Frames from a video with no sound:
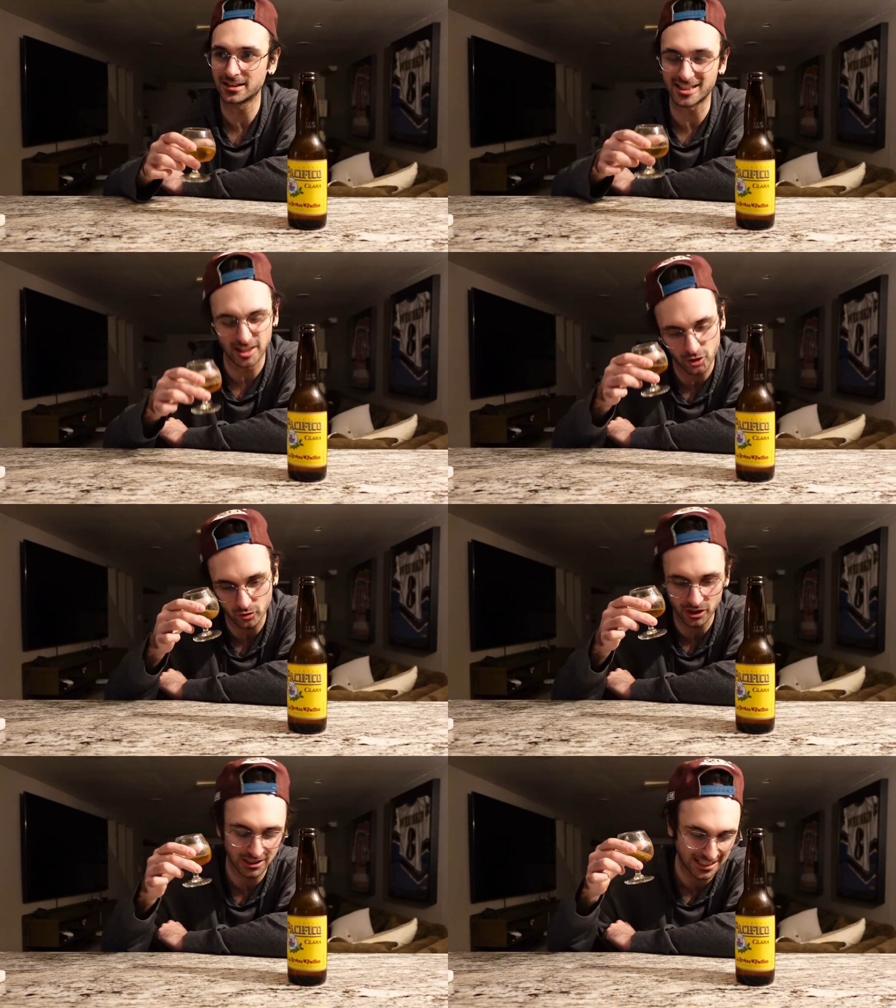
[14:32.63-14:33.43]

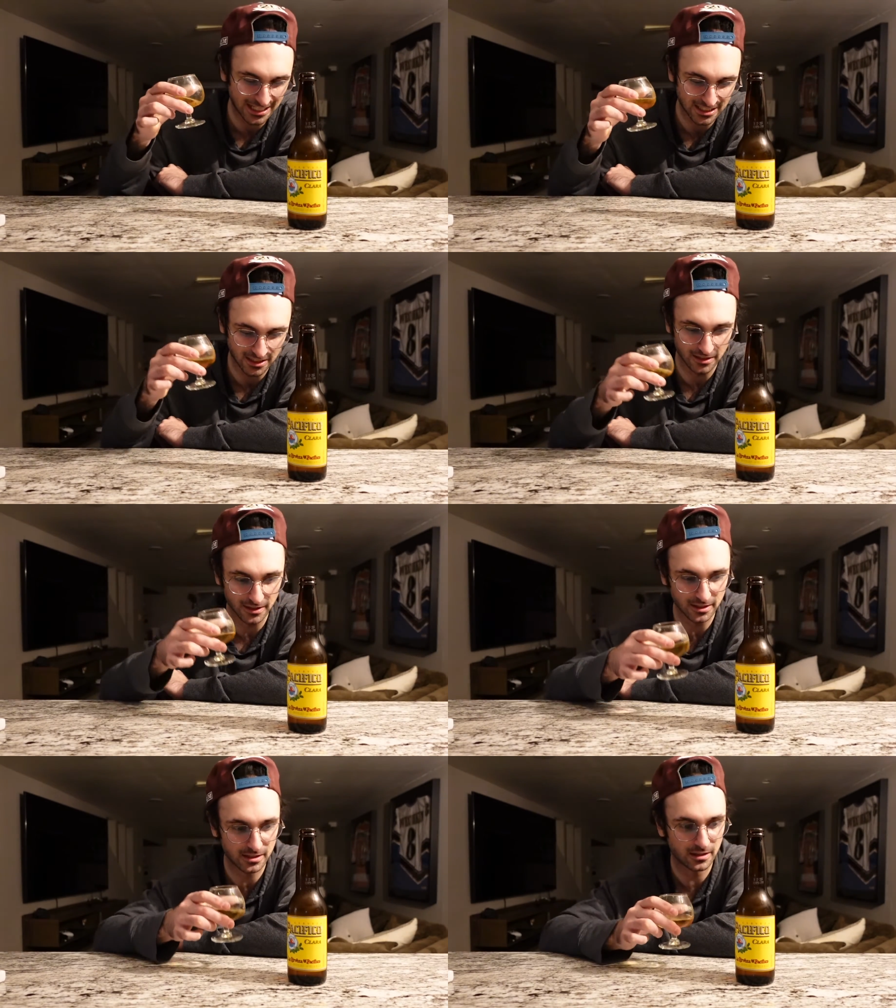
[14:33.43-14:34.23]
citrus zesty in
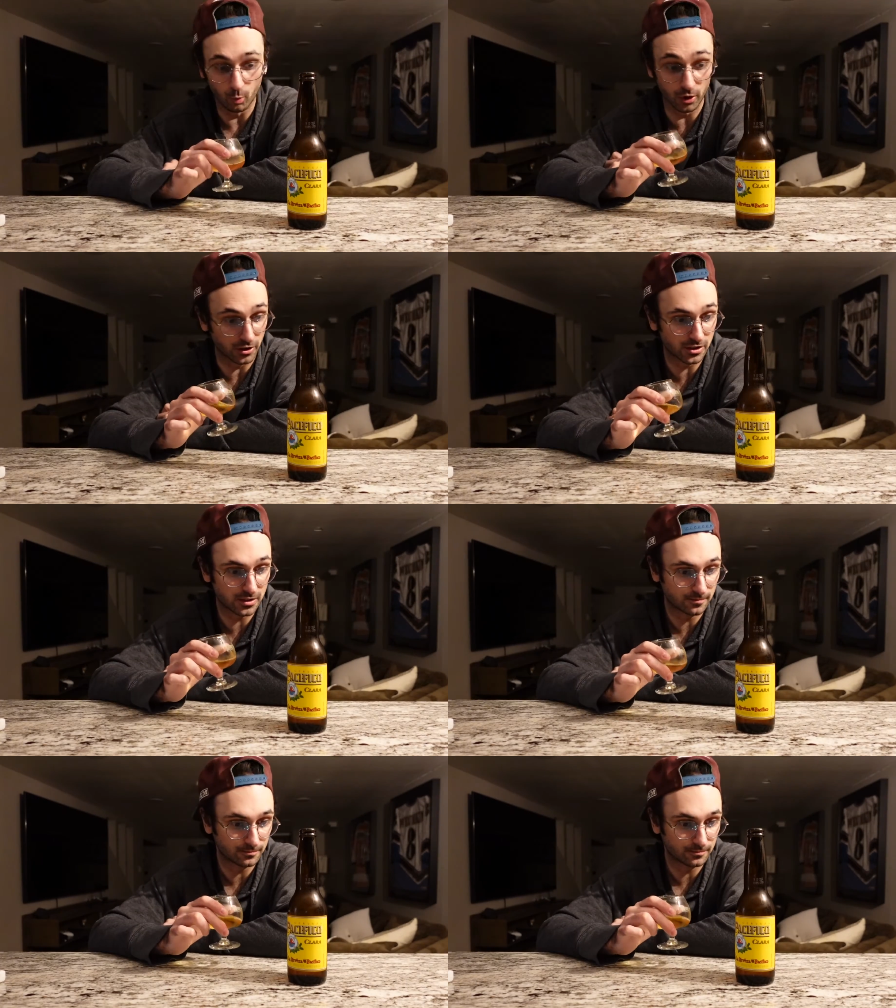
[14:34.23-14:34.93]
this works.